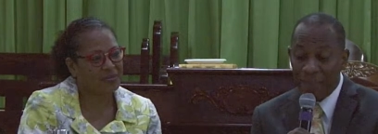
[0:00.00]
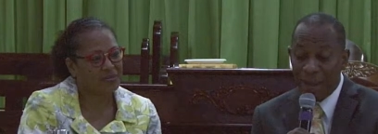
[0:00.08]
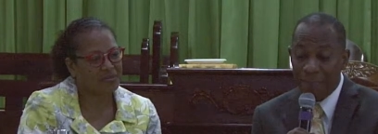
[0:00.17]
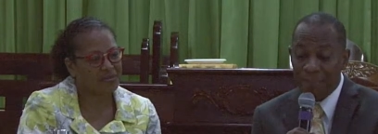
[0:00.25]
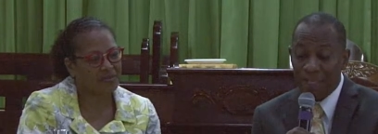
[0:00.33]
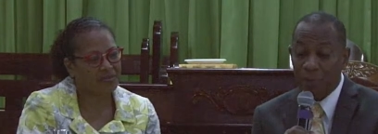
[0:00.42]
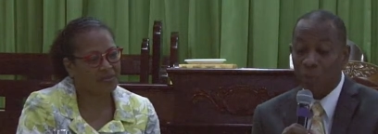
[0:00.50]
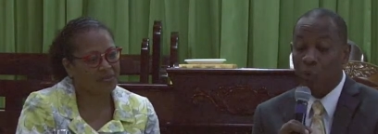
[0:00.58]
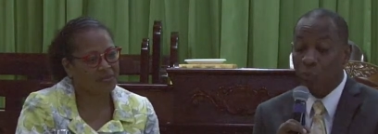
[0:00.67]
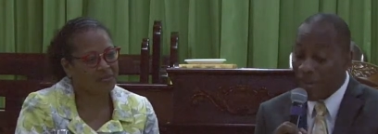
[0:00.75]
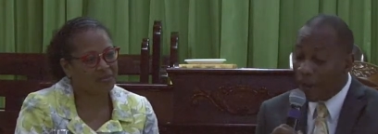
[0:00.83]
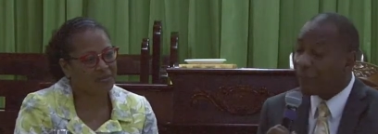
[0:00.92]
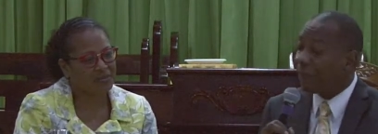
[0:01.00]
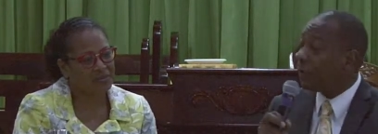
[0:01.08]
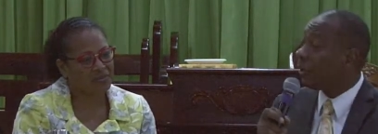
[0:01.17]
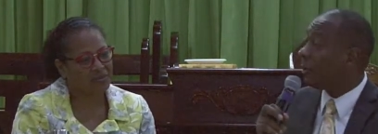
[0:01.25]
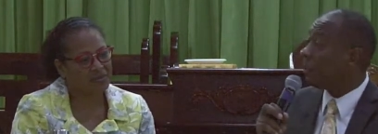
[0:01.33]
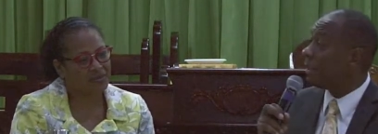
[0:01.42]
Speaker 1: members,
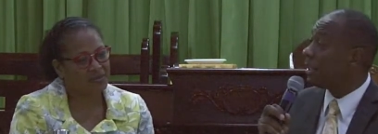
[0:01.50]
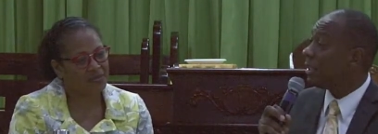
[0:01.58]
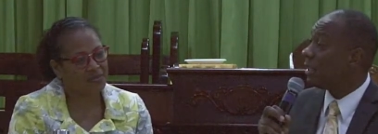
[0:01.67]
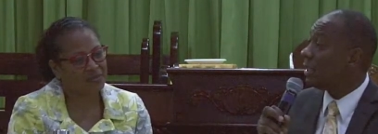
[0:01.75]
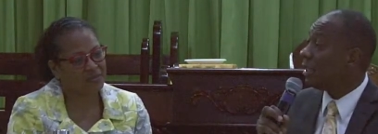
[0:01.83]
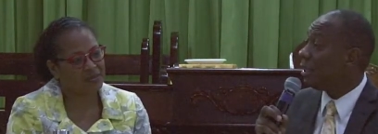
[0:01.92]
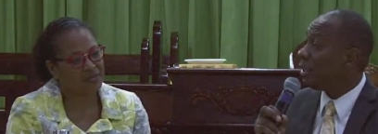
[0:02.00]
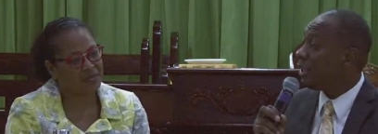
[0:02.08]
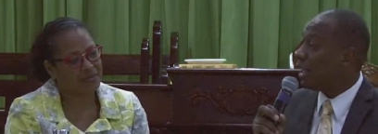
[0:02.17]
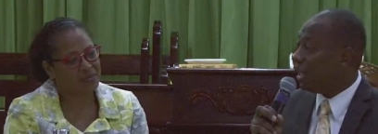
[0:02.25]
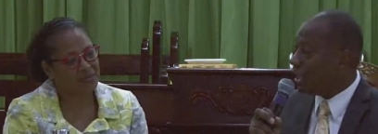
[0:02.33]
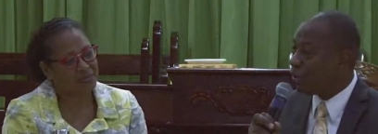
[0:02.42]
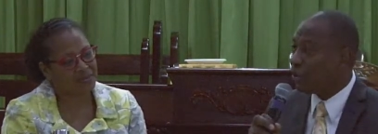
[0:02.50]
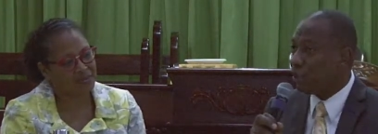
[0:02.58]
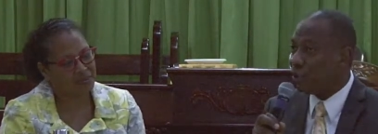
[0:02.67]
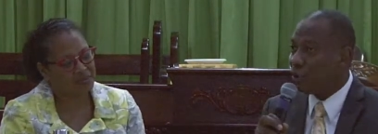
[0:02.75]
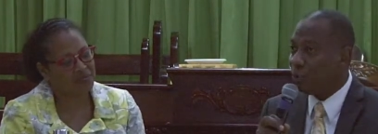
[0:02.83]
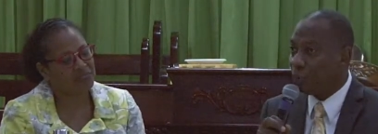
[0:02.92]
reaffirmed the
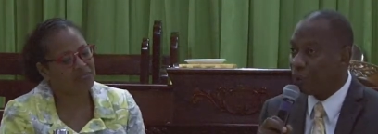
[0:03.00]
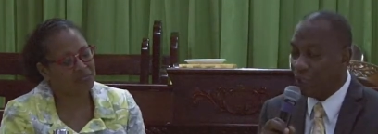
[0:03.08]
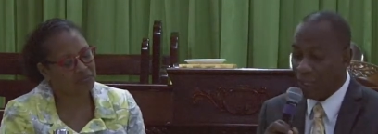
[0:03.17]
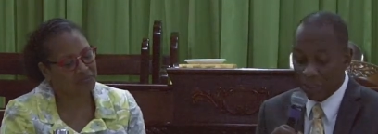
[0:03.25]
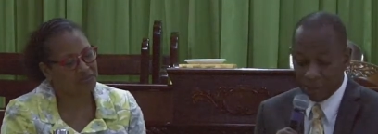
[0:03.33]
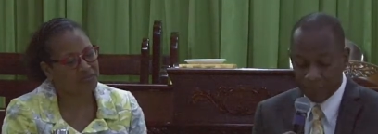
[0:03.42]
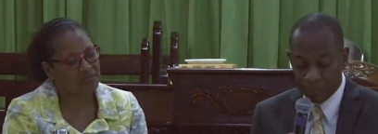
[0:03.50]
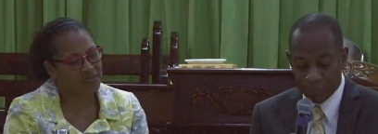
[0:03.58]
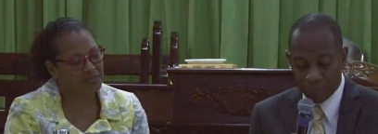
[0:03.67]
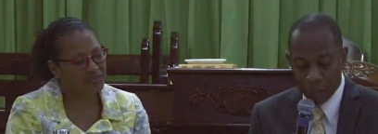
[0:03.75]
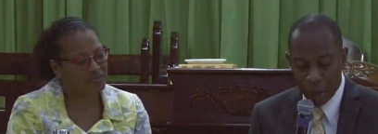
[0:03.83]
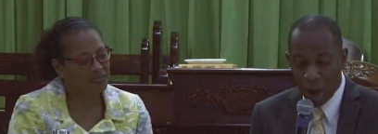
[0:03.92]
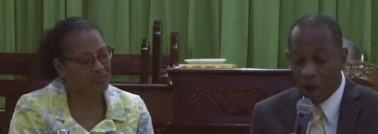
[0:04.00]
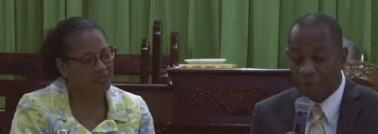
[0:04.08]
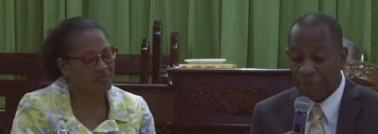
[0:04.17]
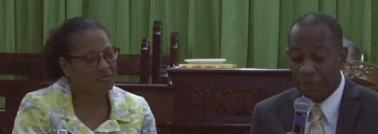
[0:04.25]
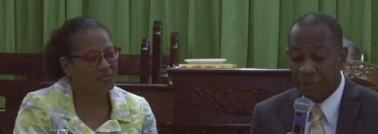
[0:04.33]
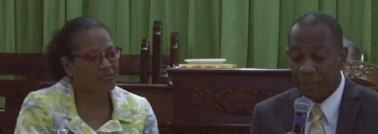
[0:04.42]
institution
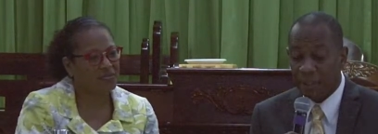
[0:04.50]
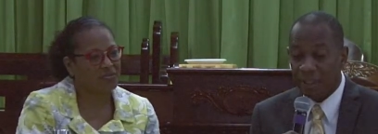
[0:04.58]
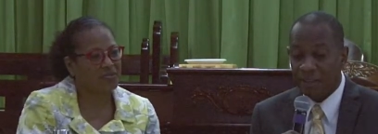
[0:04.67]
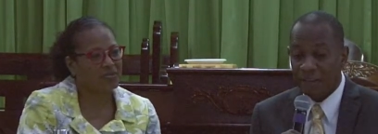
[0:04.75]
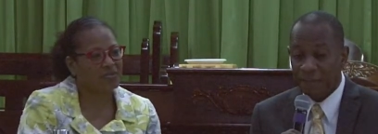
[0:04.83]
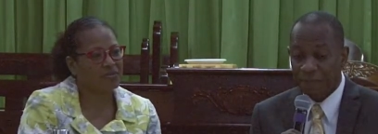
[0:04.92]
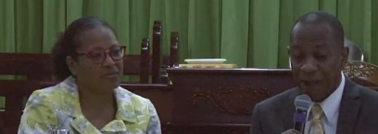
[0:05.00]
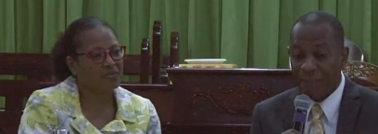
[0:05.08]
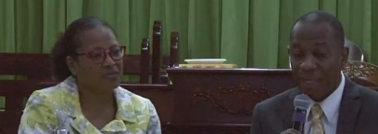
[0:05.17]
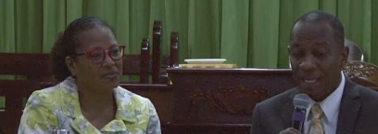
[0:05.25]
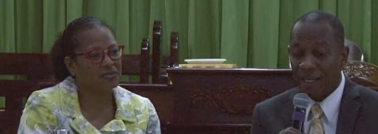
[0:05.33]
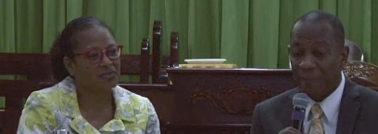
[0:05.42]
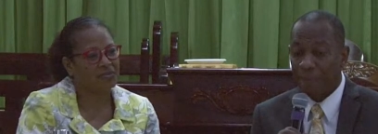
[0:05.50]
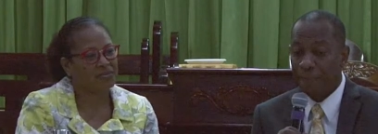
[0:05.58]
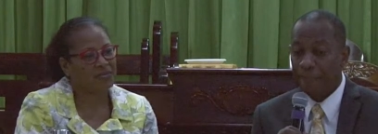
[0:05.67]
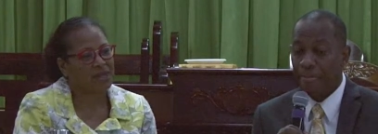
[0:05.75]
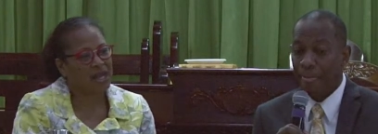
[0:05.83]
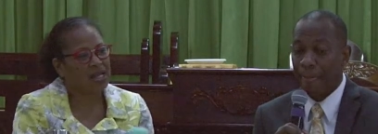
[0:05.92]
of the family.
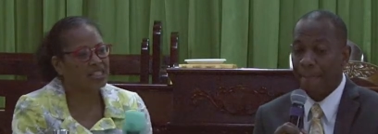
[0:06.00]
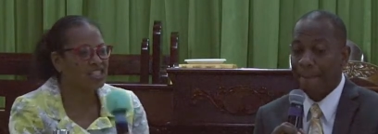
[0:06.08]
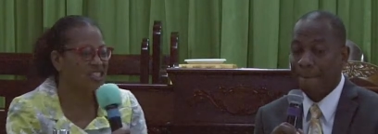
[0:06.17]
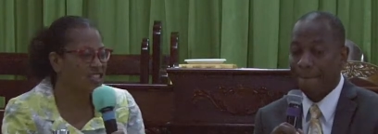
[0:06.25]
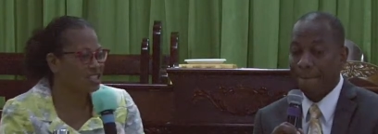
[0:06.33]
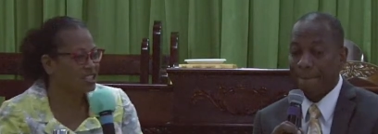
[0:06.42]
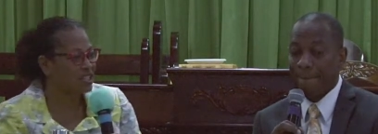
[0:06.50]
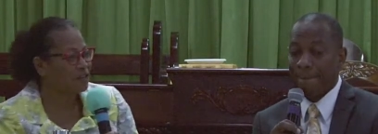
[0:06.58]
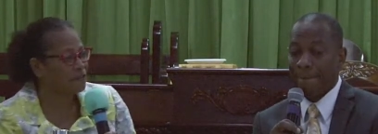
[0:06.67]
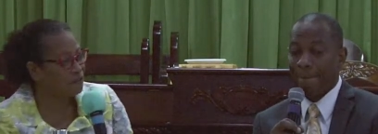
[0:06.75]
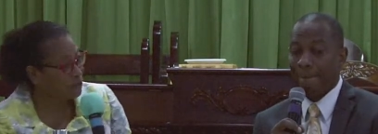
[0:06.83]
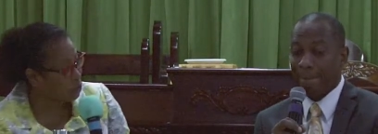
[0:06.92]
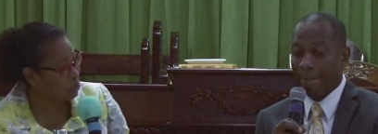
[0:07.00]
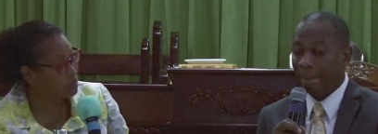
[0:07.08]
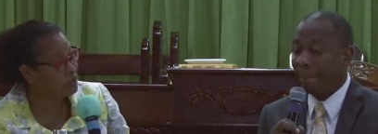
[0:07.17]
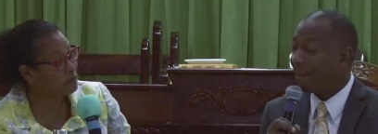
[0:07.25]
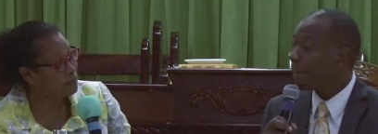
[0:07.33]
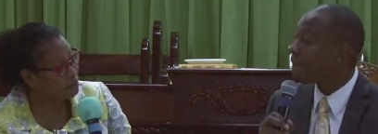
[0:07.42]
Speaker 2: And Jesus
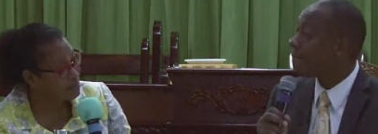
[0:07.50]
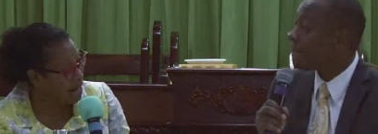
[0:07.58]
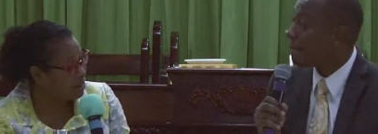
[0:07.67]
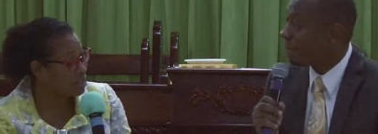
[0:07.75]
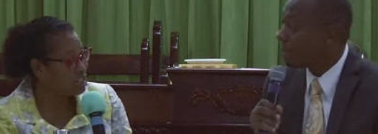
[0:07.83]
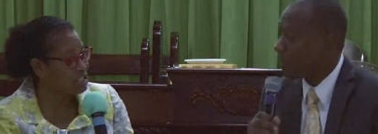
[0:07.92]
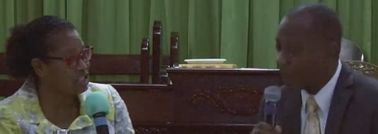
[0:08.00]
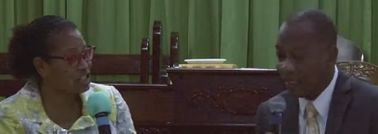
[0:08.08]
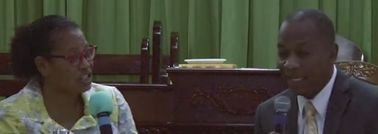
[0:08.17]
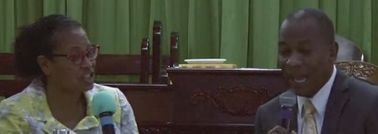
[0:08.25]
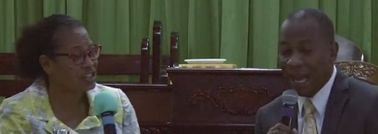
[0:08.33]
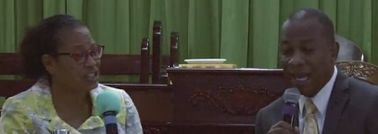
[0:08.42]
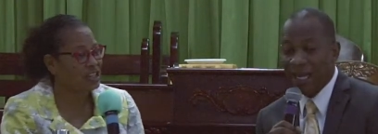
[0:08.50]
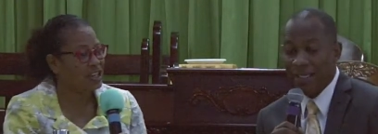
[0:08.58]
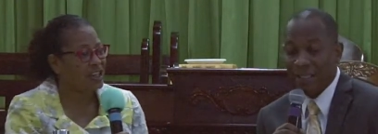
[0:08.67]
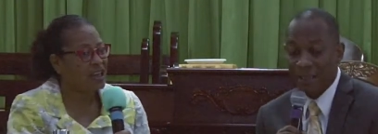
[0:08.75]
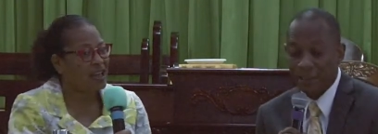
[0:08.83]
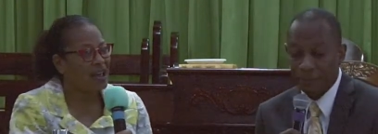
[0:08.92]
affirmed marriage.
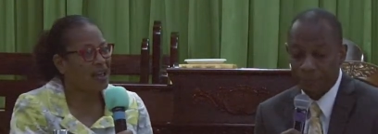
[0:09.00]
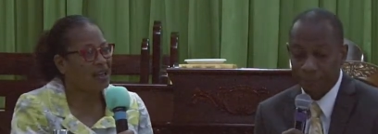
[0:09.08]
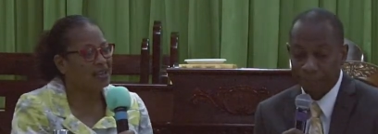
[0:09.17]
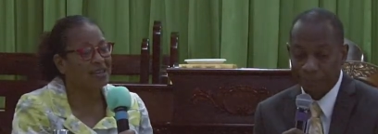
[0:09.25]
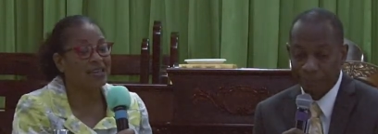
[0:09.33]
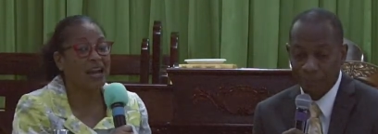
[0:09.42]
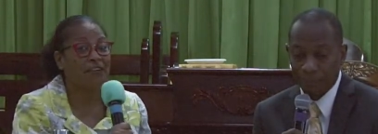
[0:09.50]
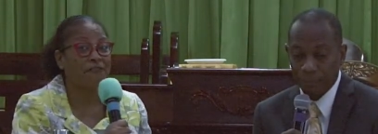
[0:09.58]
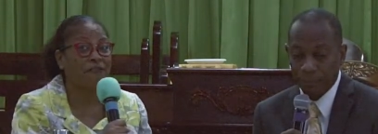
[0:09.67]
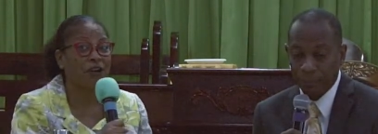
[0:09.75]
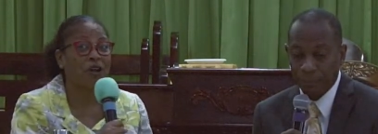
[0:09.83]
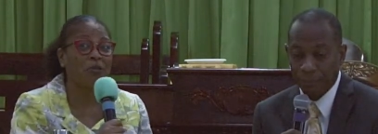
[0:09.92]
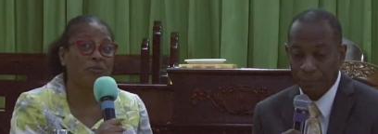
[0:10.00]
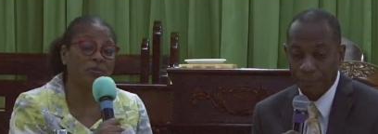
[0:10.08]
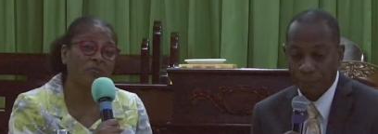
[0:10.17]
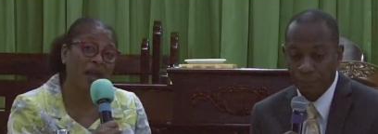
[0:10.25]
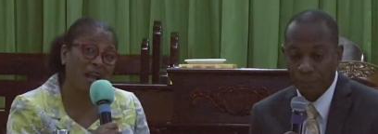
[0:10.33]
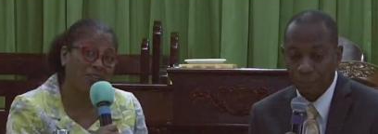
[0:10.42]
Yes. And he affirmed
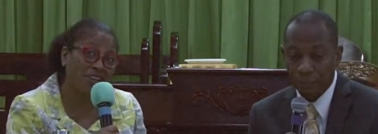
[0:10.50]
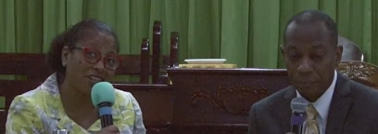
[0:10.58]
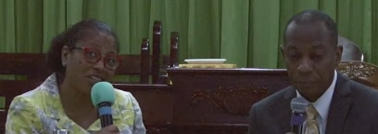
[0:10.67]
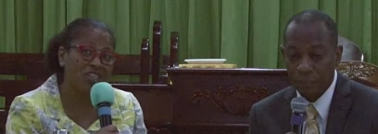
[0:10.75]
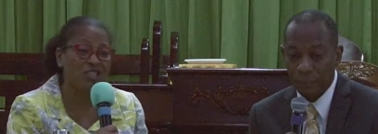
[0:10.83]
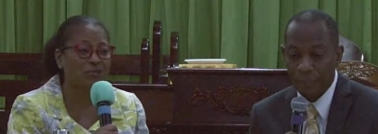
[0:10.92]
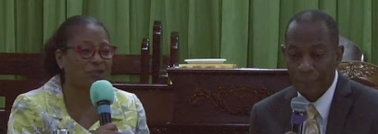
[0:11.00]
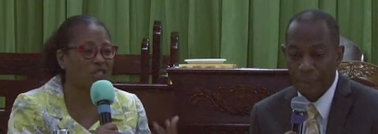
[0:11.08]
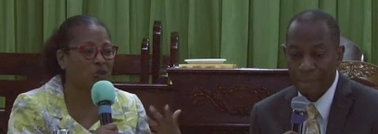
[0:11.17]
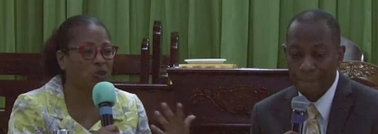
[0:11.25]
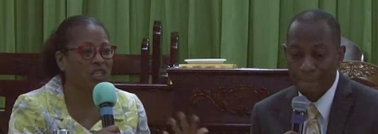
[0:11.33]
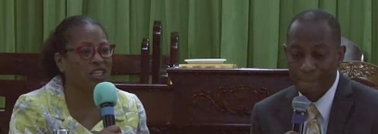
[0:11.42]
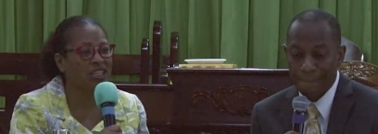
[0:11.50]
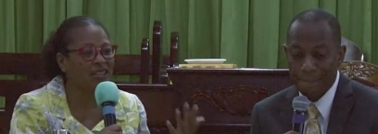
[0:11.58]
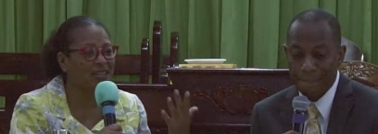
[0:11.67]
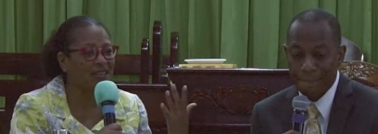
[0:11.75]
marriage between